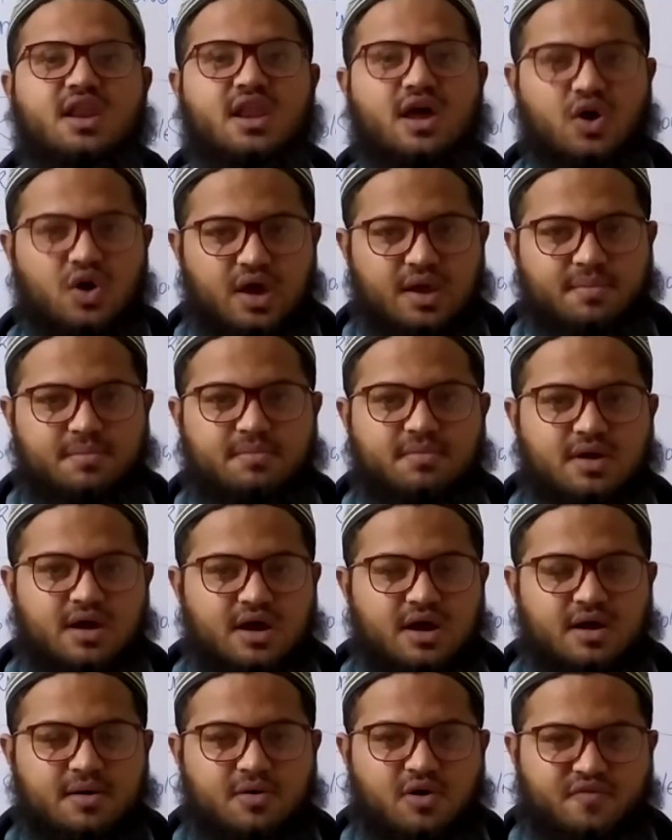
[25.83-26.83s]
Now I'm
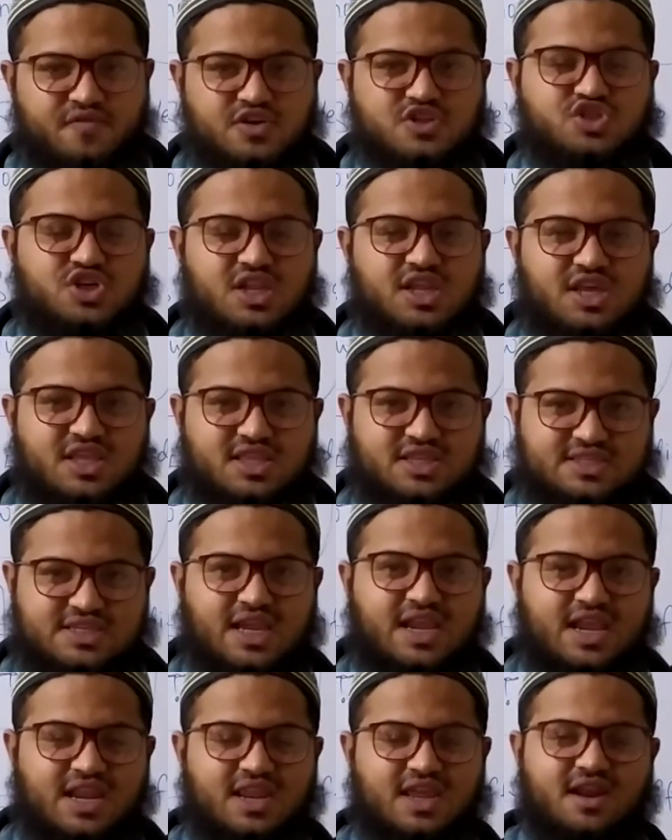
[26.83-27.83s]
officially in the
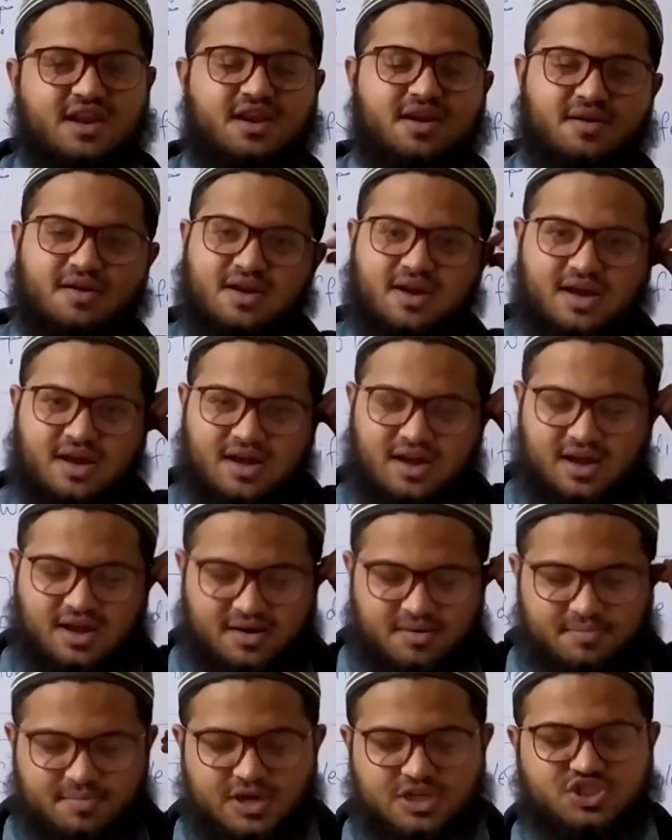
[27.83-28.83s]
second year,
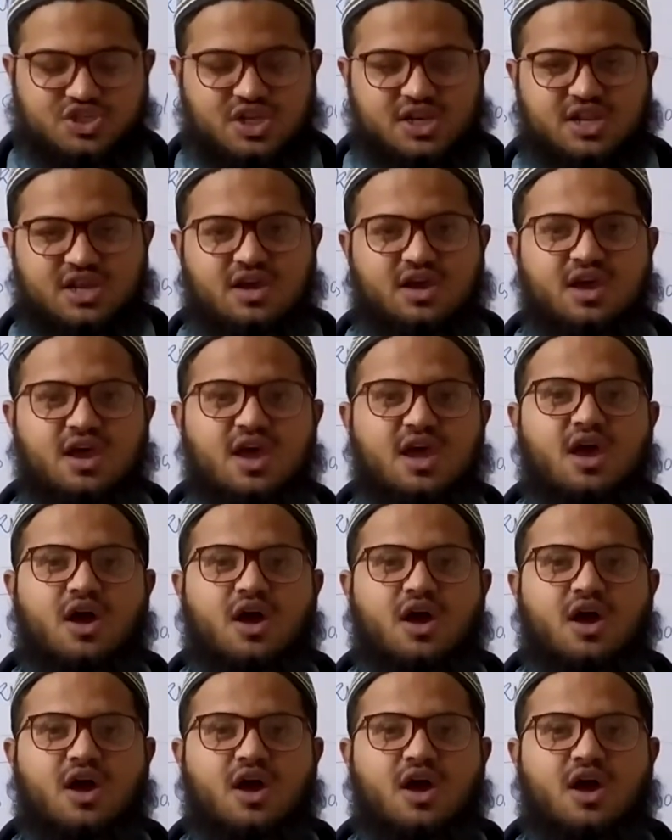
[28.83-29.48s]
mashallah.